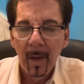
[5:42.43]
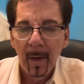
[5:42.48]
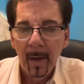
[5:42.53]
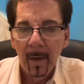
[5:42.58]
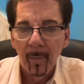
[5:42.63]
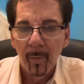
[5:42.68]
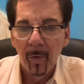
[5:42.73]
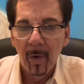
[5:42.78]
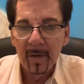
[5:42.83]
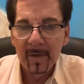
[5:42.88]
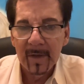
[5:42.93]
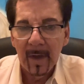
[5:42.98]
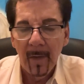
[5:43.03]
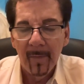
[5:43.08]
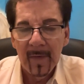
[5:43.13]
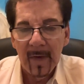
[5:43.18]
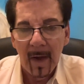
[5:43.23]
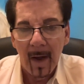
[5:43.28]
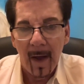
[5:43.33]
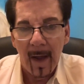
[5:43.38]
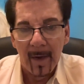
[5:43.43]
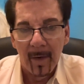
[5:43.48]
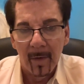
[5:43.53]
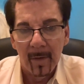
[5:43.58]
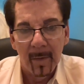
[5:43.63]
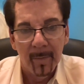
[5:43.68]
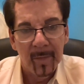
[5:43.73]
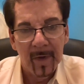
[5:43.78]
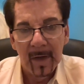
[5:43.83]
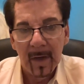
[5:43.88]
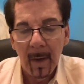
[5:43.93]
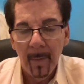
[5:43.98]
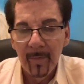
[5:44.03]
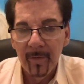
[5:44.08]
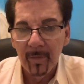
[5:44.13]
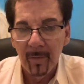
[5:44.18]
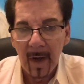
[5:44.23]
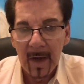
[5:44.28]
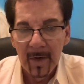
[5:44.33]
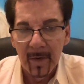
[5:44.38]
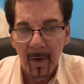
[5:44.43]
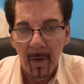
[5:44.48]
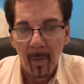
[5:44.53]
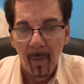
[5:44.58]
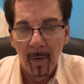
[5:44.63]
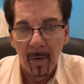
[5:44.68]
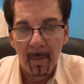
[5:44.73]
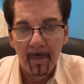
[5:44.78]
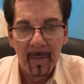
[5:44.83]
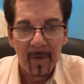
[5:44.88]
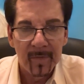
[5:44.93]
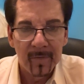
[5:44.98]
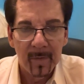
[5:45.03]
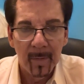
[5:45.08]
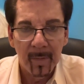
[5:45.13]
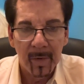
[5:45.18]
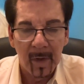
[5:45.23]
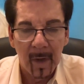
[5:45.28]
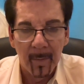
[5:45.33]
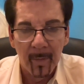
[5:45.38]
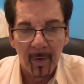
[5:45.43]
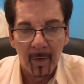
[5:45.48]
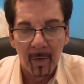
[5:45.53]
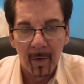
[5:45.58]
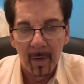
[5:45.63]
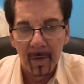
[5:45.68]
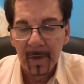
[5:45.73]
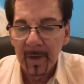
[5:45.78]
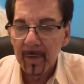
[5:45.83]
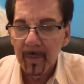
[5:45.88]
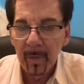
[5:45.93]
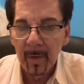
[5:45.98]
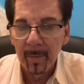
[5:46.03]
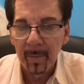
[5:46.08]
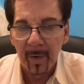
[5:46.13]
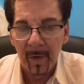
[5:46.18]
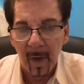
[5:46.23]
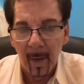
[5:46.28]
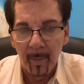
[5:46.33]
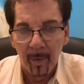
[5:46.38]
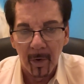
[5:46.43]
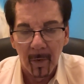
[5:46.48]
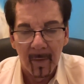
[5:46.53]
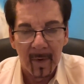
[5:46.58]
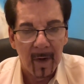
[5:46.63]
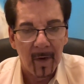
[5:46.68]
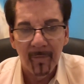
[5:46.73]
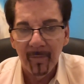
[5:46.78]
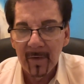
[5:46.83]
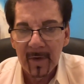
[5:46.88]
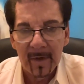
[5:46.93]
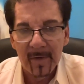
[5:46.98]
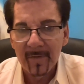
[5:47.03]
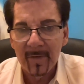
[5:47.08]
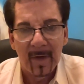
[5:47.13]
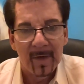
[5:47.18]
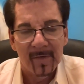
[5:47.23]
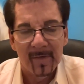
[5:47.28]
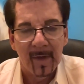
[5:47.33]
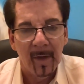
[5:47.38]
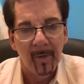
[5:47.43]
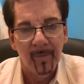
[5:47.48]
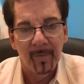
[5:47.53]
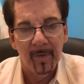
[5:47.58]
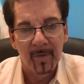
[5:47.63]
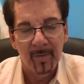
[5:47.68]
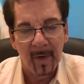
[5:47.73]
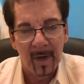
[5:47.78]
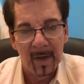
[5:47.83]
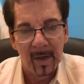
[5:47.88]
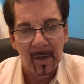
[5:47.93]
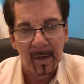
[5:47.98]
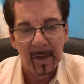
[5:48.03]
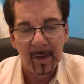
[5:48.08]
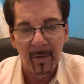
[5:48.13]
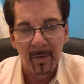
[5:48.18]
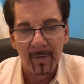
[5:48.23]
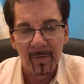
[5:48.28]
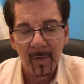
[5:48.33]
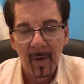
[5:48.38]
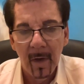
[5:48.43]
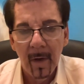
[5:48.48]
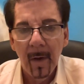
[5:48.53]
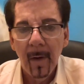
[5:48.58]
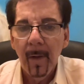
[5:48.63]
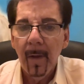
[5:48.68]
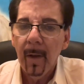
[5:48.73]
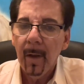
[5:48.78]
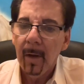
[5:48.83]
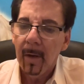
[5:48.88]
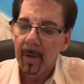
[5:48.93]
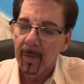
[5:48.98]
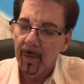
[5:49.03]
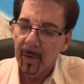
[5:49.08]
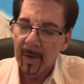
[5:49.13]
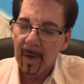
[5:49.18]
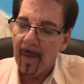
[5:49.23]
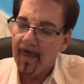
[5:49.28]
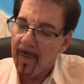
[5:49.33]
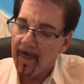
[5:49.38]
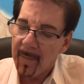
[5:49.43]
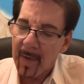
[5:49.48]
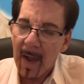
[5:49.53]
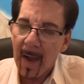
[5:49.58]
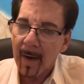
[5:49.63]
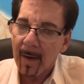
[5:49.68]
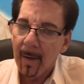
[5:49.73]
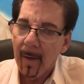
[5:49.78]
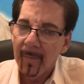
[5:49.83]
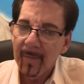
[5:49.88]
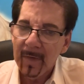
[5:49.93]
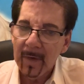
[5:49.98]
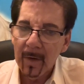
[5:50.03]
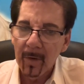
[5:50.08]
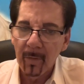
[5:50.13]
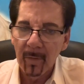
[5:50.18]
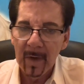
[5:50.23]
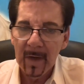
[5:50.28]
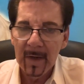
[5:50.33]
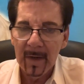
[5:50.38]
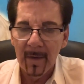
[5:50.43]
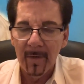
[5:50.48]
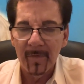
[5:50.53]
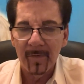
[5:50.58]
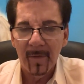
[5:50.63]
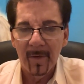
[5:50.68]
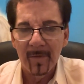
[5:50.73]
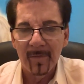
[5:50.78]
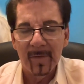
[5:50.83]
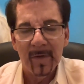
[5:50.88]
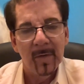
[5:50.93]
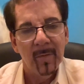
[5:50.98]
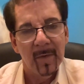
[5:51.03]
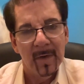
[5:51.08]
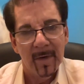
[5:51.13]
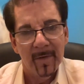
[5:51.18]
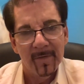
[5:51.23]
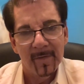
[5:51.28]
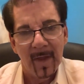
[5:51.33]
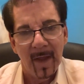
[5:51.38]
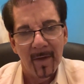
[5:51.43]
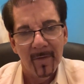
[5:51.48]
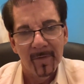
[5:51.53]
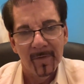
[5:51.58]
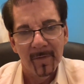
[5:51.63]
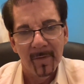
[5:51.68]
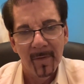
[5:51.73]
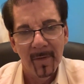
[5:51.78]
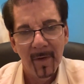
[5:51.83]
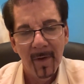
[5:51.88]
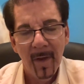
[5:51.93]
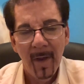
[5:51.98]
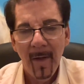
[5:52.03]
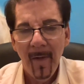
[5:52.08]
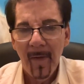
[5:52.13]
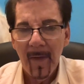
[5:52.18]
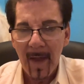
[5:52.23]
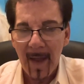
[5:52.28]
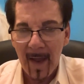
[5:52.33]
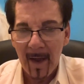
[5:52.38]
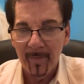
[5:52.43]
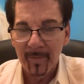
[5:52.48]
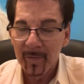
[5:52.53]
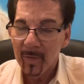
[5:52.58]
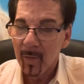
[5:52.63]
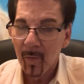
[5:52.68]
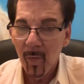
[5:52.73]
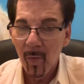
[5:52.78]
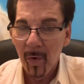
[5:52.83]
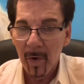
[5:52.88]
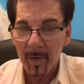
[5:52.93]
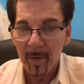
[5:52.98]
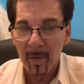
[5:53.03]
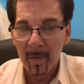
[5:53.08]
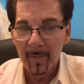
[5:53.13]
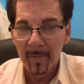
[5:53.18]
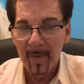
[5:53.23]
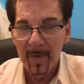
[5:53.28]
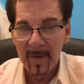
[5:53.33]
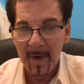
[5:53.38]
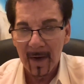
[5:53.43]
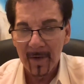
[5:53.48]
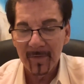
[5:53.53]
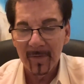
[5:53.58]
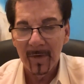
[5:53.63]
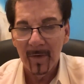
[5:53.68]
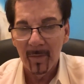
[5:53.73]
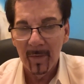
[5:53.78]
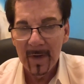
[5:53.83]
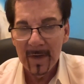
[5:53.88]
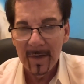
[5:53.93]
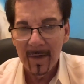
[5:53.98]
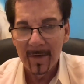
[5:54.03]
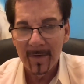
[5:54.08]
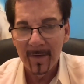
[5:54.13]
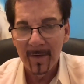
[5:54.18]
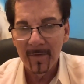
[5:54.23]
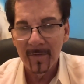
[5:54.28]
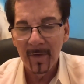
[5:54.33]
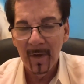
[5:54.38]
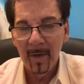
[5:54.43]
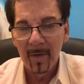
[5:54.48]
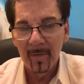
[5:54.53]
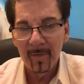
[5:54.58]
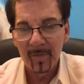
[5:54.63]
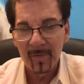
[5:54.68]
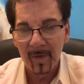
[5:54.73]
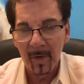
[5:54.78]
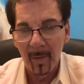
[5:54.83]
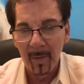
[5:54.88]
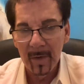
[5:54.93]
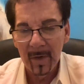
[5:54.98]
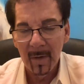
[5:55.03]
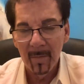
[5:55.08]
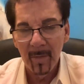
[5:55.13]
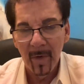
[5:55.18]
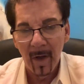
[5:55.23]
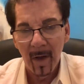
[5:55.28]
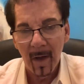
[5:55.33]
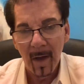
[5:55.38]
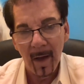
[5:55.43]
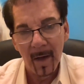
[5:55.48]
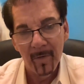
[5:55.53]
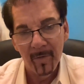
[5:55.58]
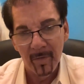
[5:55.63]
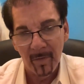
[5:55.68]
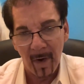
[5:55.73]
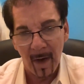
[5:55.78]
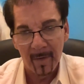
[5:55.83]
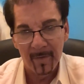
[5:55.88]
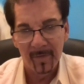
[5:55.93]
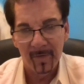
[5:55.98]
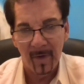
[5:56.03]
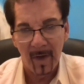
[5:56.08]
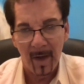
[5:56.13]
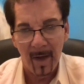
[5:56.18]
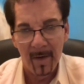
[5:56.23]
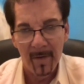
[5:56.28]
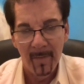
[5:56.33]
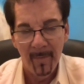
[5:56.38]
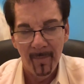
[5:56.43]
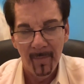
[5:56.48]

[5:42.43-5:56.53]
walk down the aisle and pick up Drano or Mr. Plumber or Liquid Plumber or whatever it is they sell for drain cleaners. Look on the back on the ingredients and see what it says. After water, the next ingredient is sodium hydroxide.